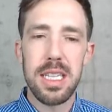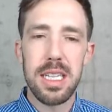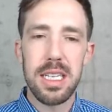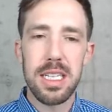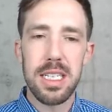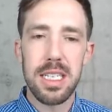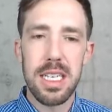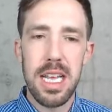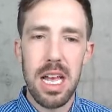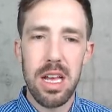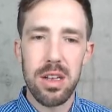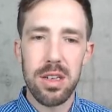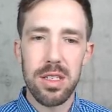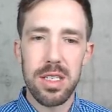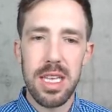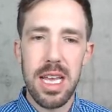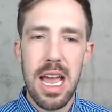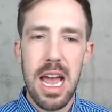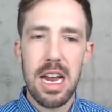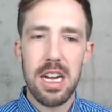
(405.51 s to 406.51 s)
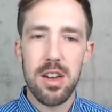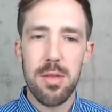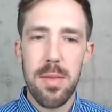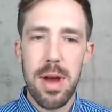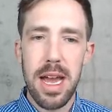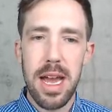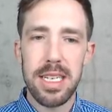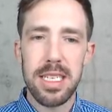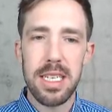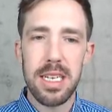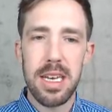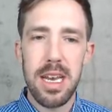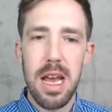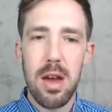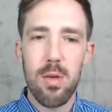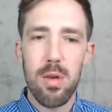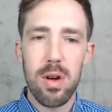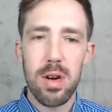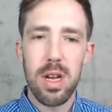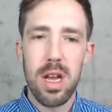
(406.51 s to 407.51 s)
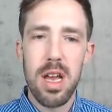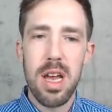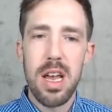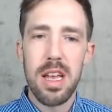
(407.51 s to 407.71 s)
the cells, the actomyosin network.